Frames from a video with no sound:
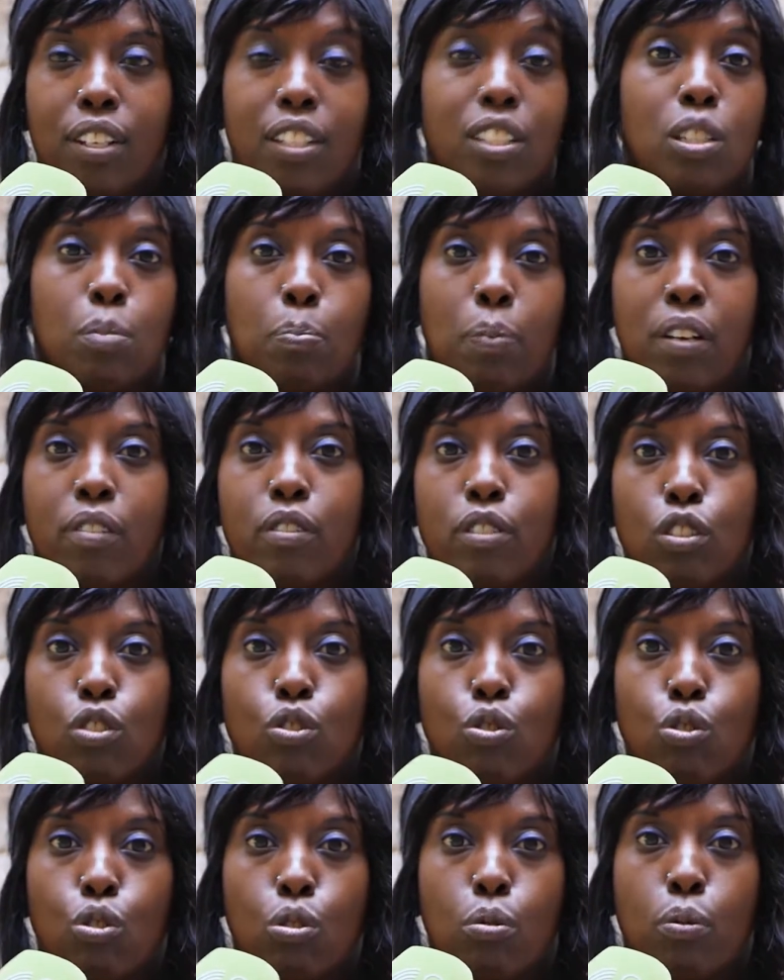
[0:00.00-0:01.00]

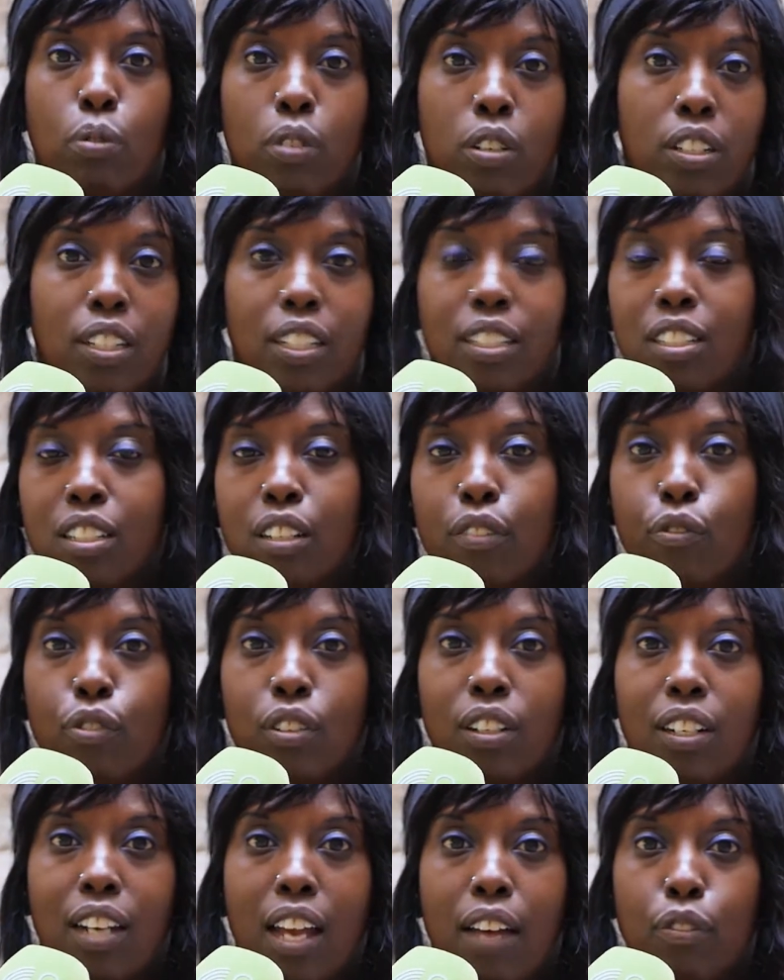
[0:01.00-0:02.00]
experienced trauma in
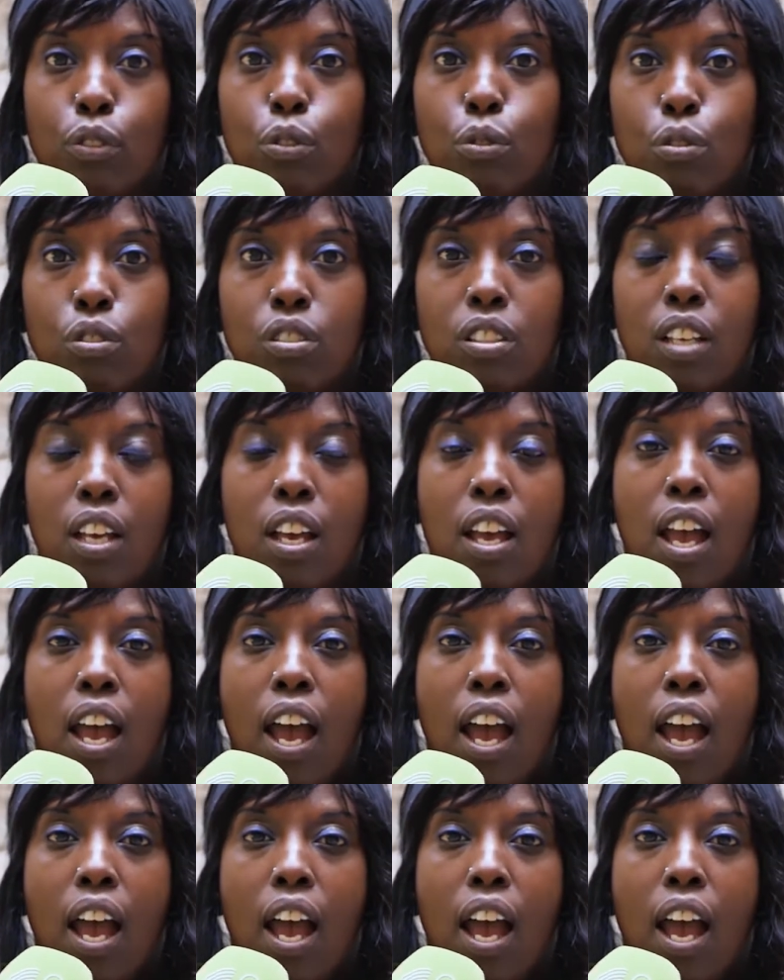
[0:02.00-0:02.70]
different levels,